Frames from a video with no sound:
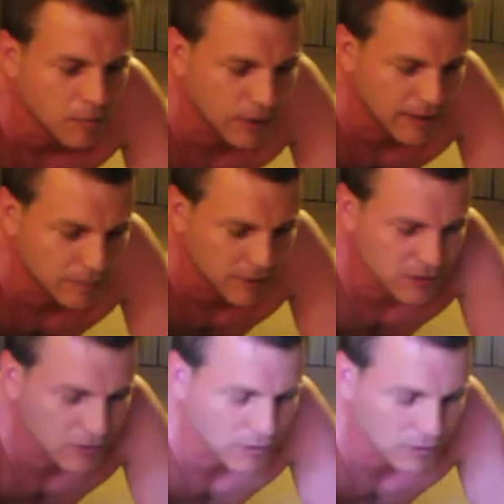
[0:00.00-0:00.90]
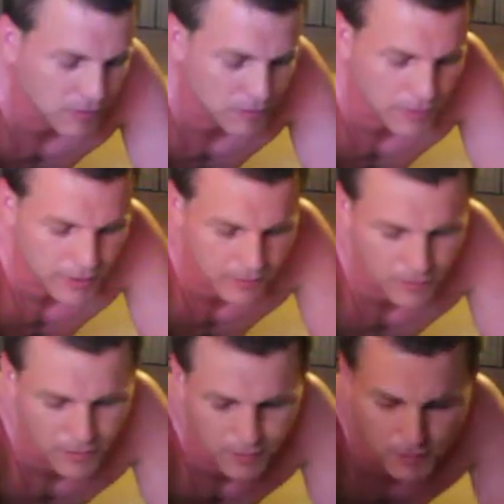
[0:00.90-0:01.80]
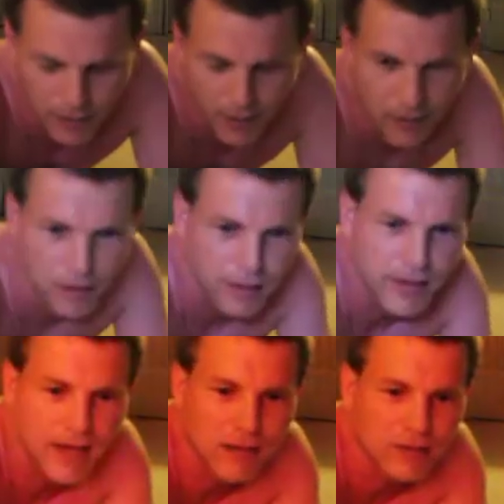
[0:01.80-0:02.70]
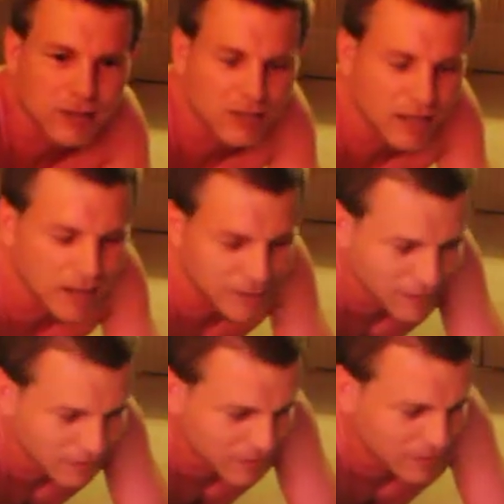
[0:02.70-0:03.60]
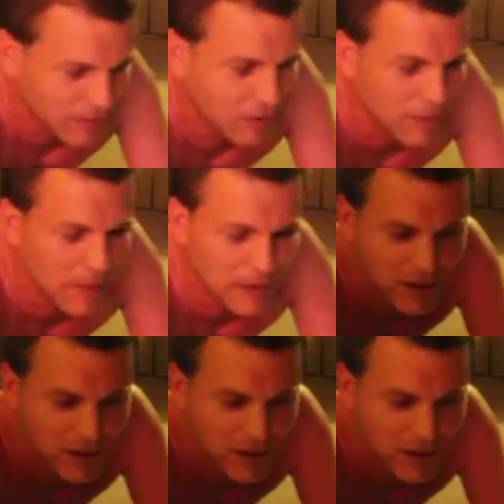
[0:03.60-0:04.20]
plank much longer. The house is hot. I don't have my air